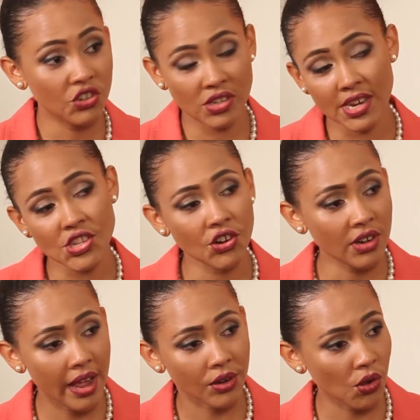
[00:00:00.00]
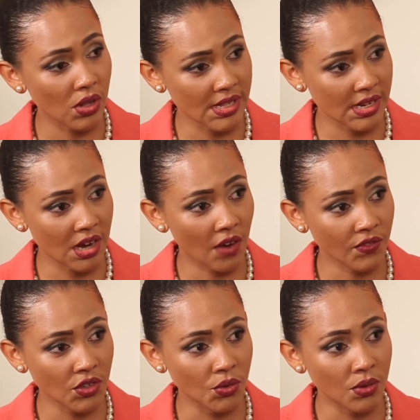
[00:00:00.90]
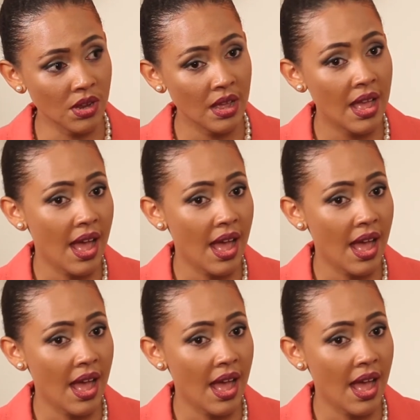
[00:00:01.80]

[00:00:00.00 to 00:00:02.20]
she takes her client calls in the afternoon,